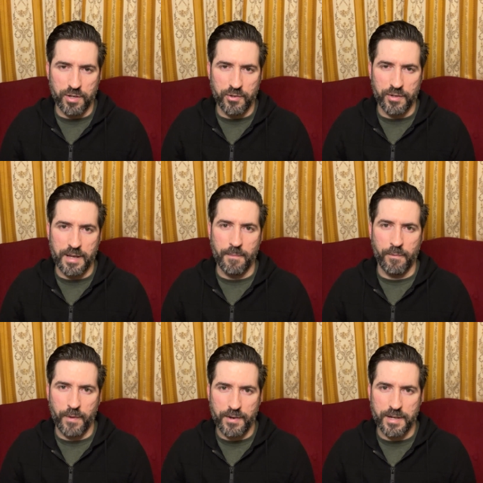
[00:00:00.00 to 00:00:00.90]
is an
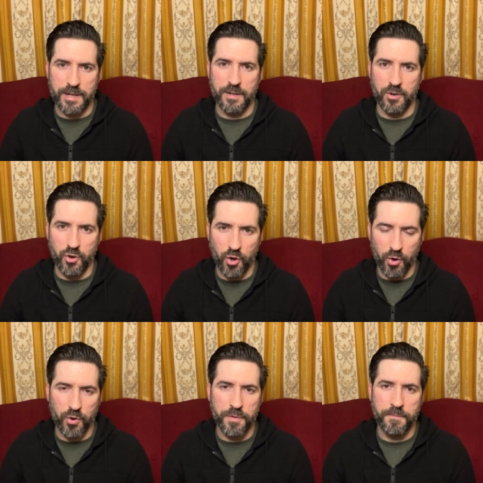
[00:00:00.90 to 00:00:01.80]
emphatic no,